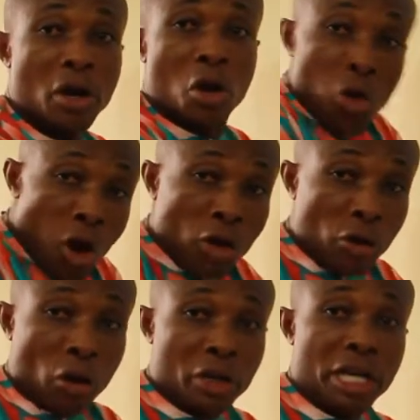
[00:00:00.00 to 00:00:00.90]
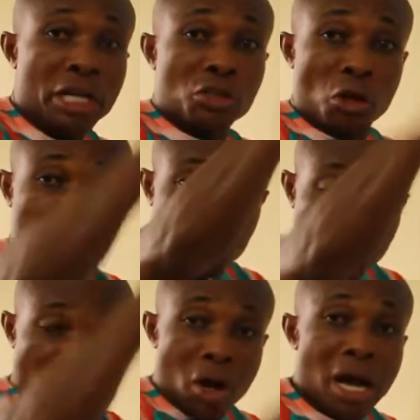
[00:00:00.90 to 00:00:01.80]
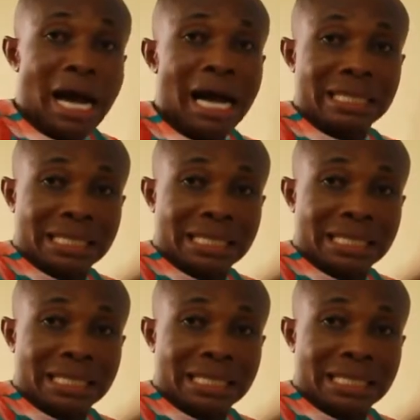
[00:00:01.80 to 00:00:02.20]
London is also